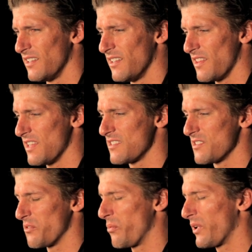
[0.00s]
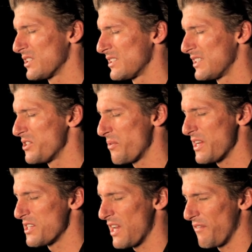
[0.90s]
this is the worst
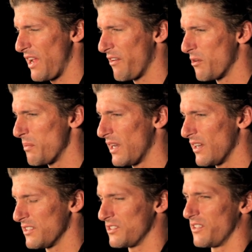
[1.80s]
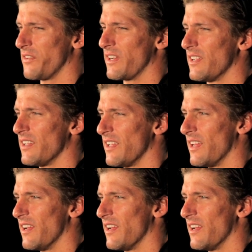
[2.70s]
situation I've ever been in surfing. And